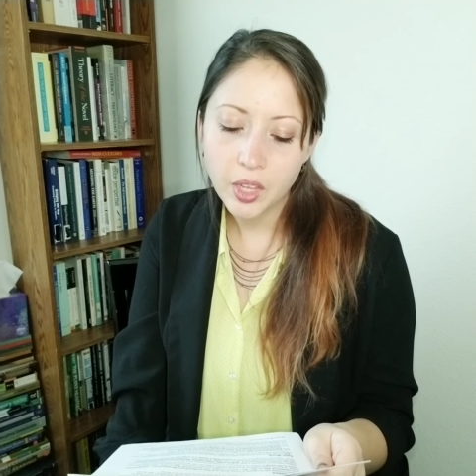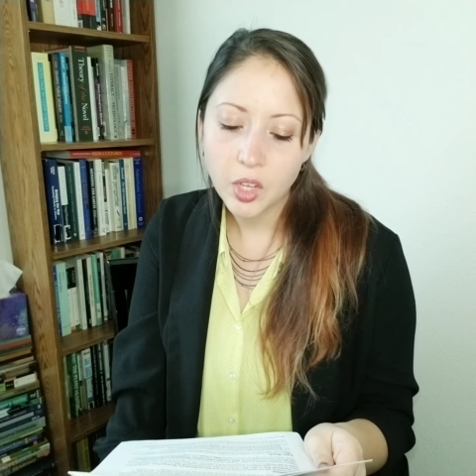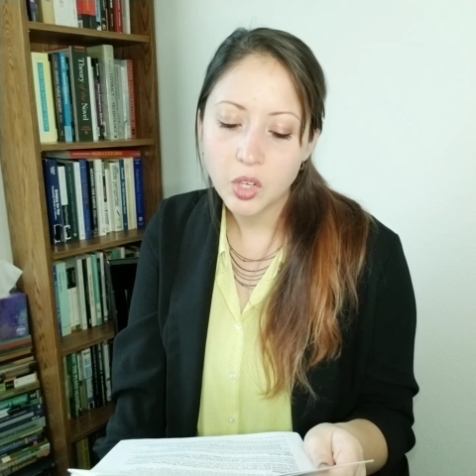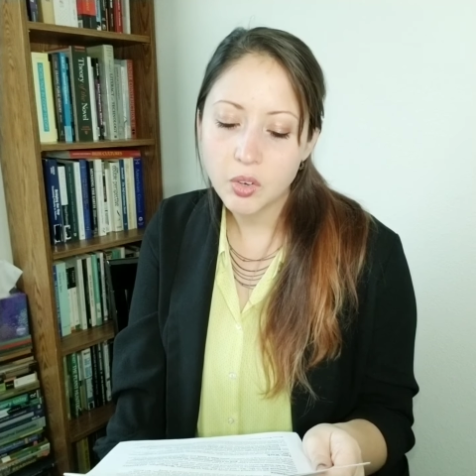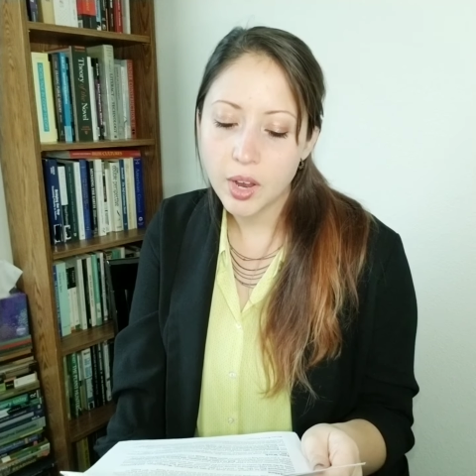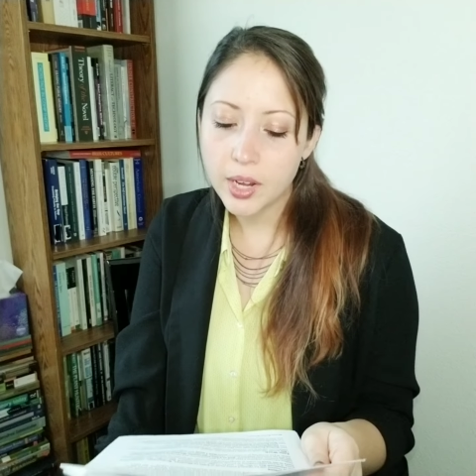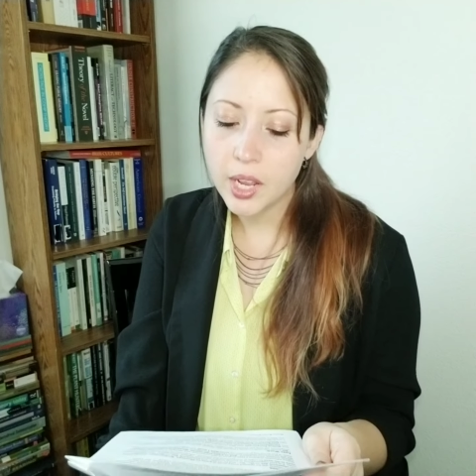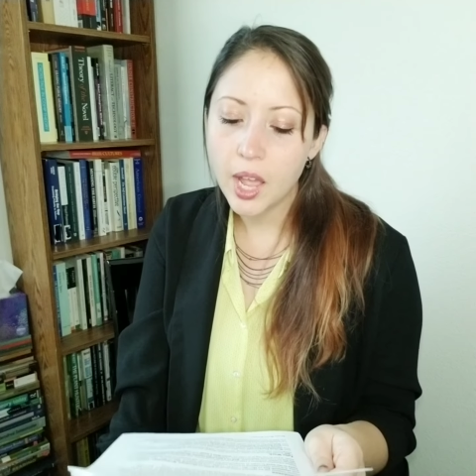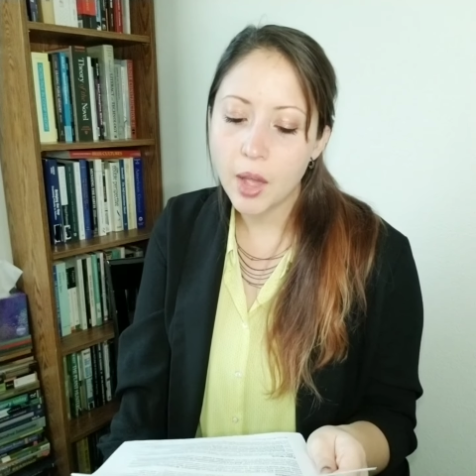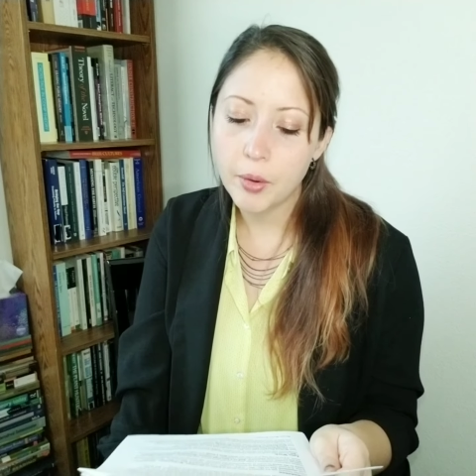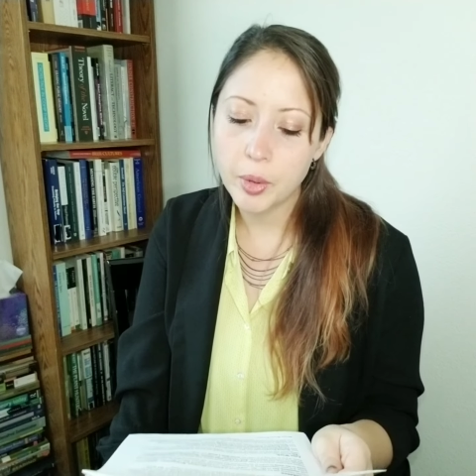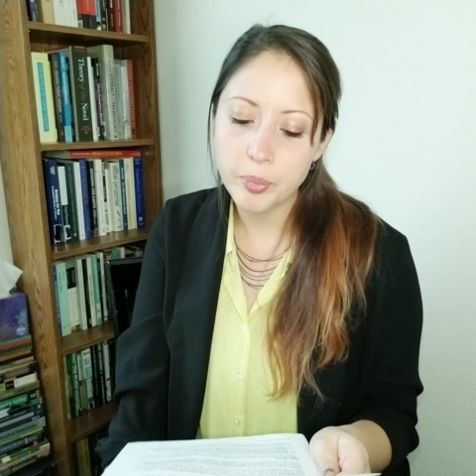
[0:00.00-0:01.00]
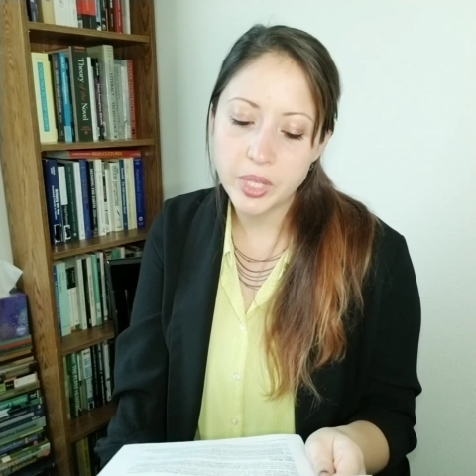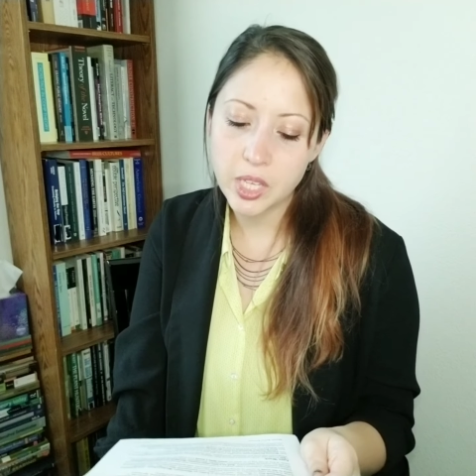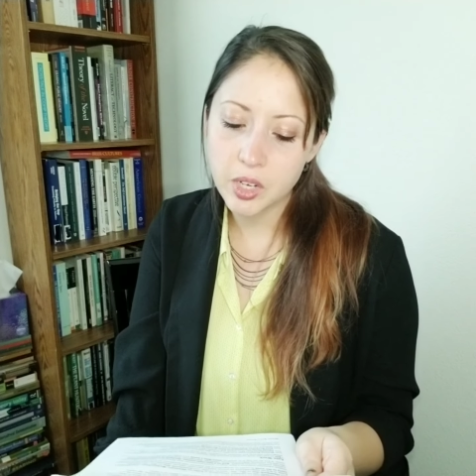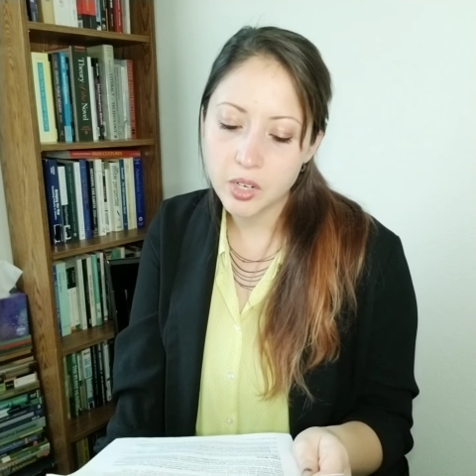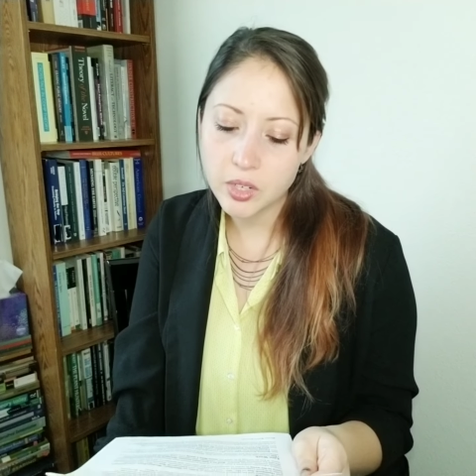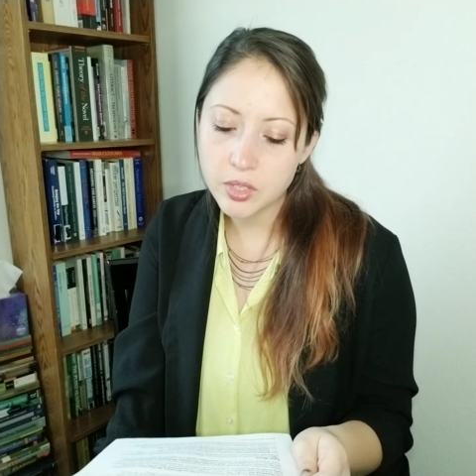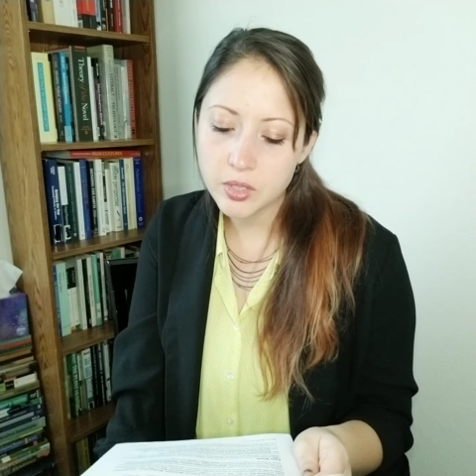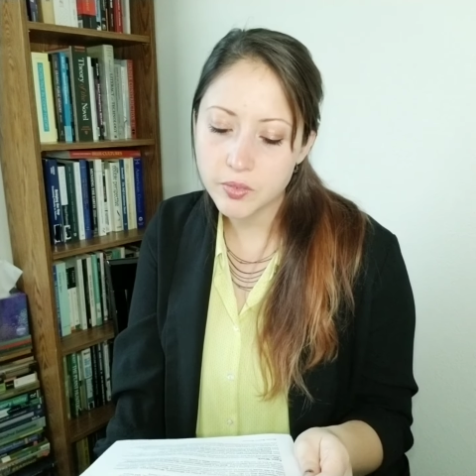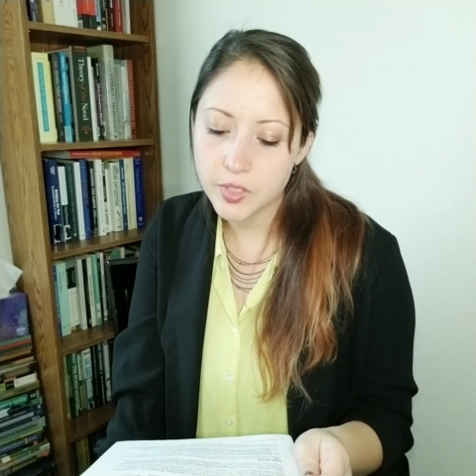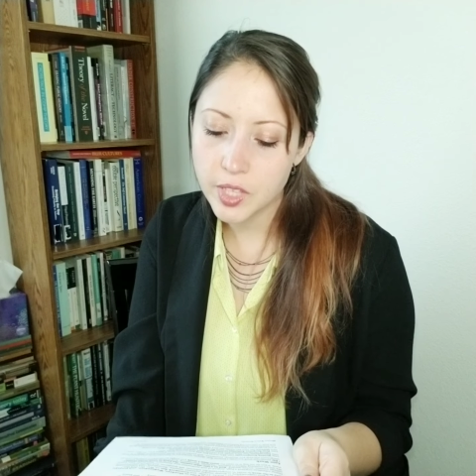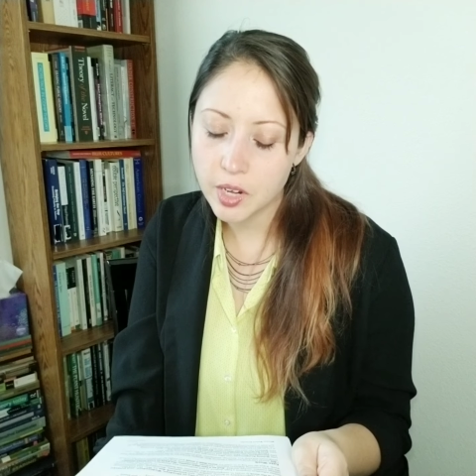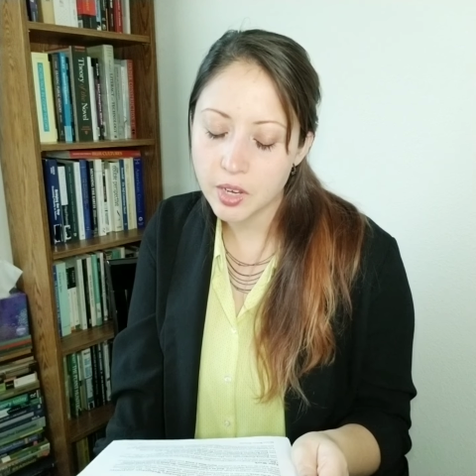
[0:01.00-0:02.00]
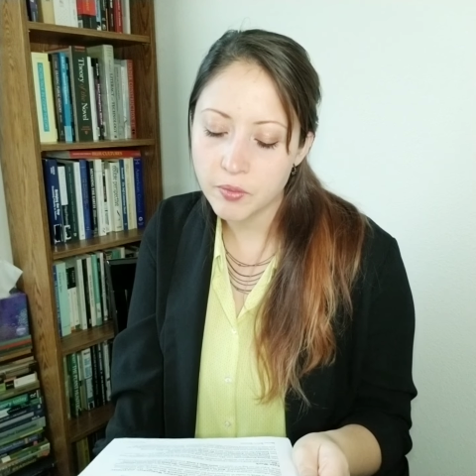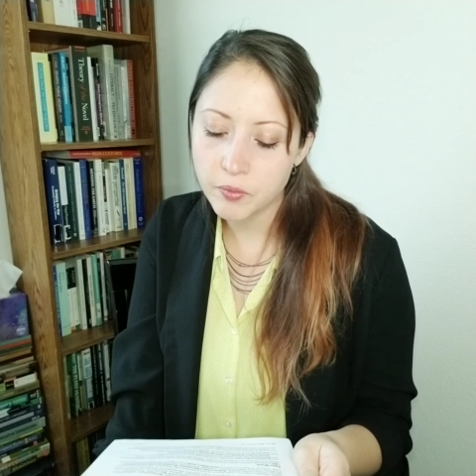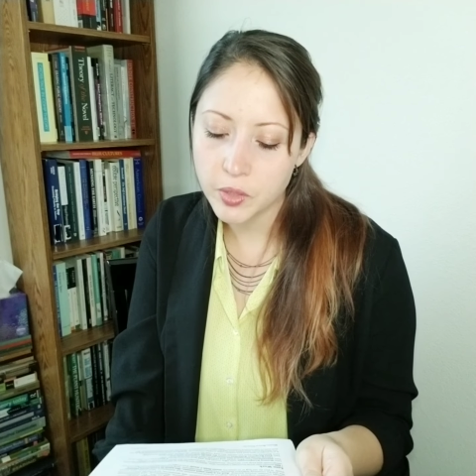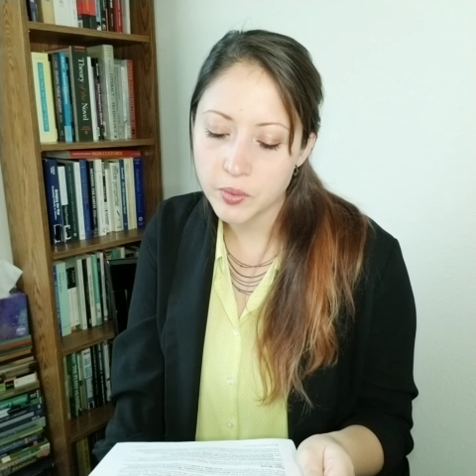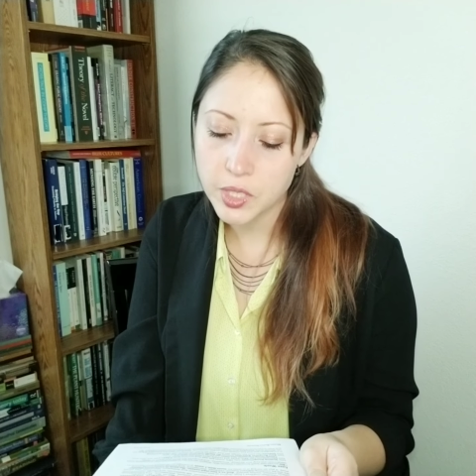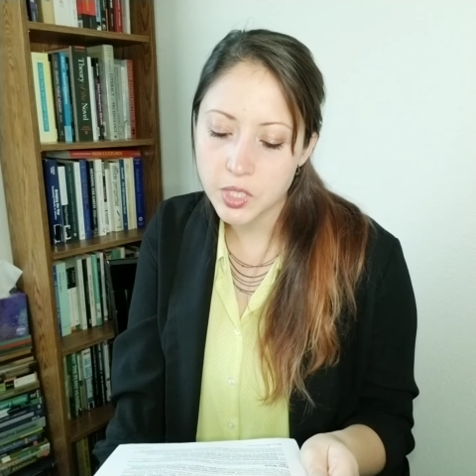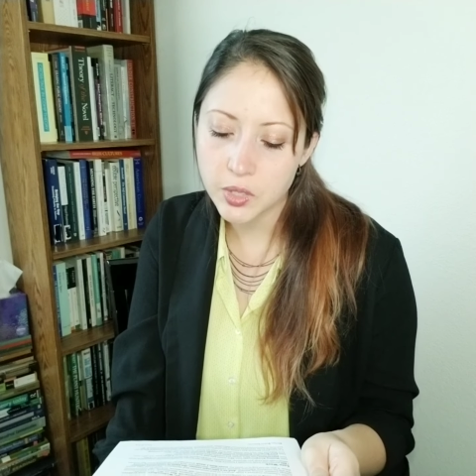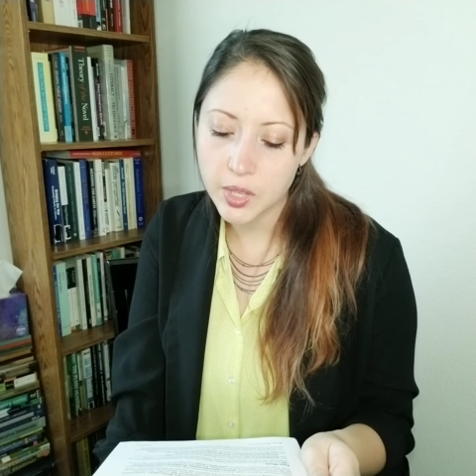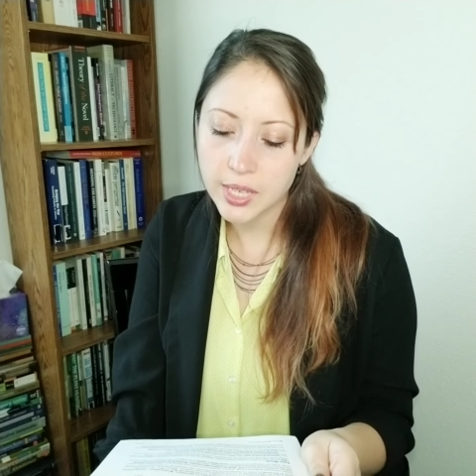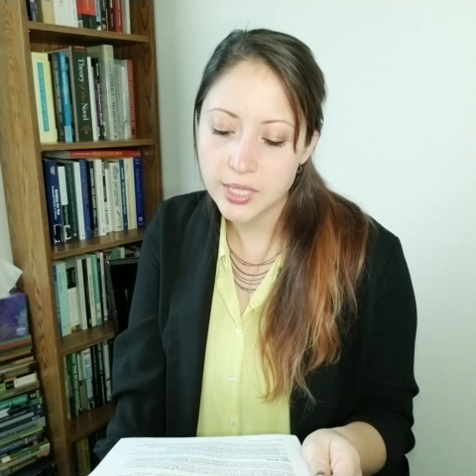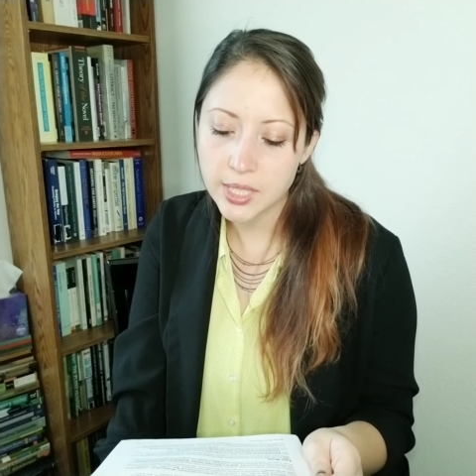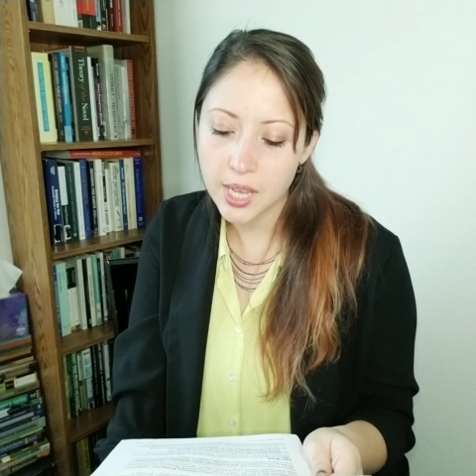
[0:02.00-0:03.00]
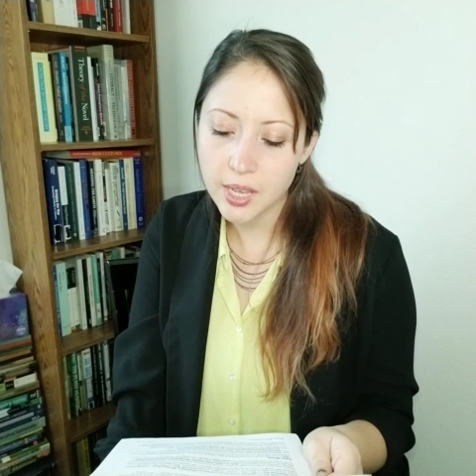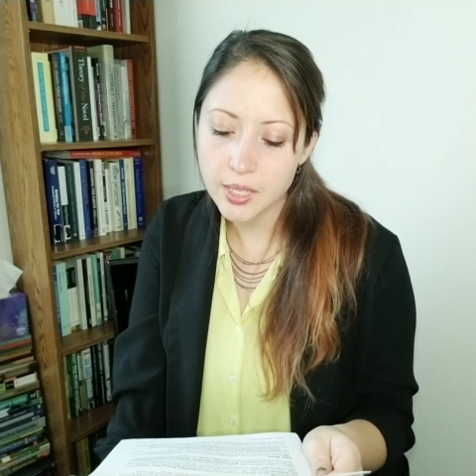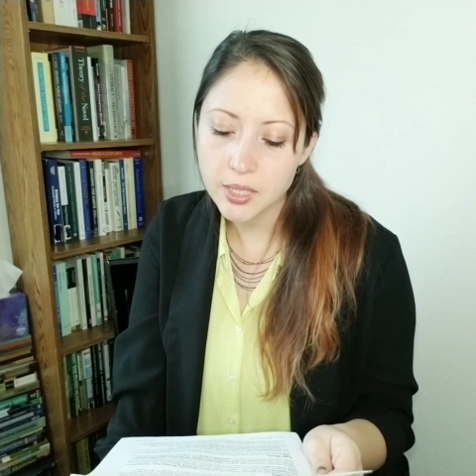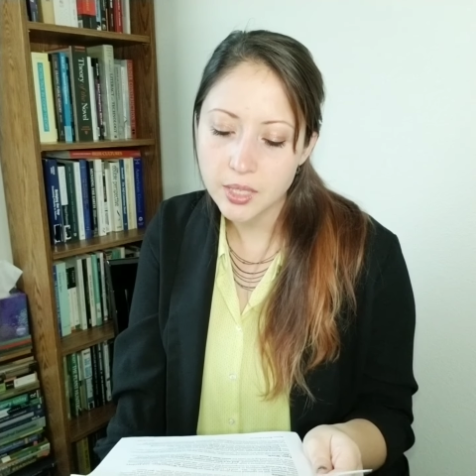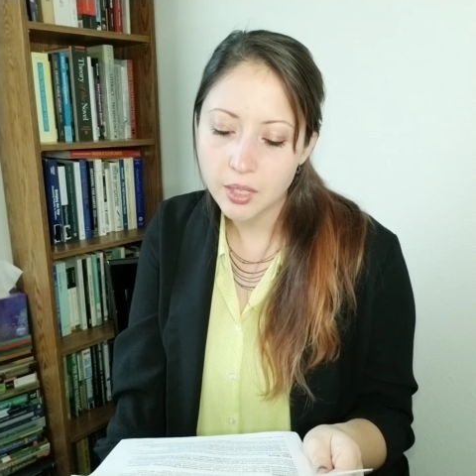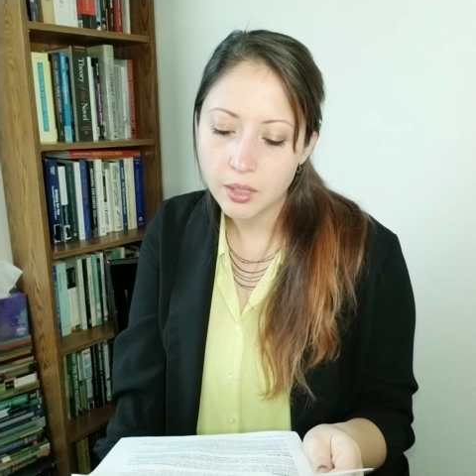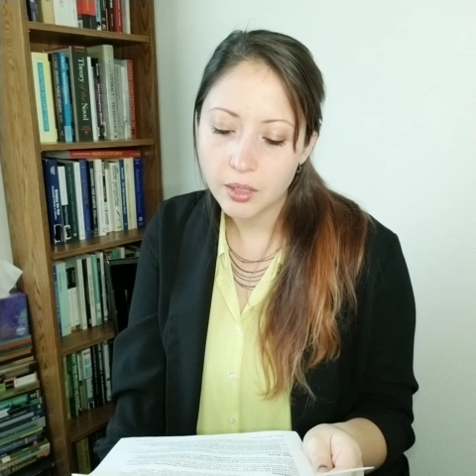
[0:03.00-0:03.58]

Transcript: credit our peers for their influential ideas,